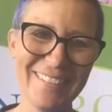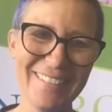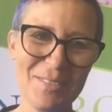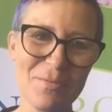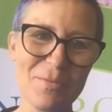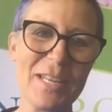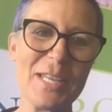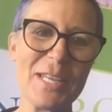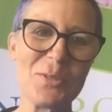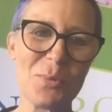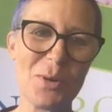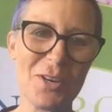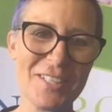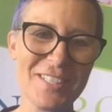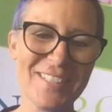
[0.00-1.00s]
No, that's
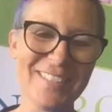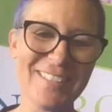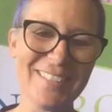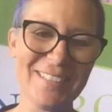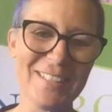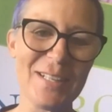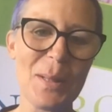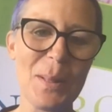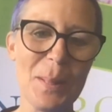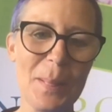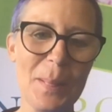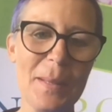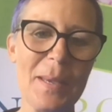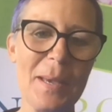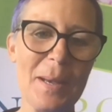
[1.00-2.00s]
failure
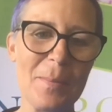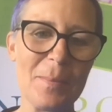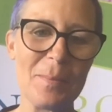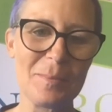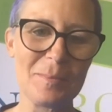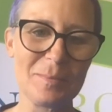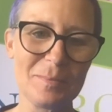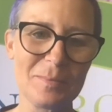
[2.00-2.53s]
on our part.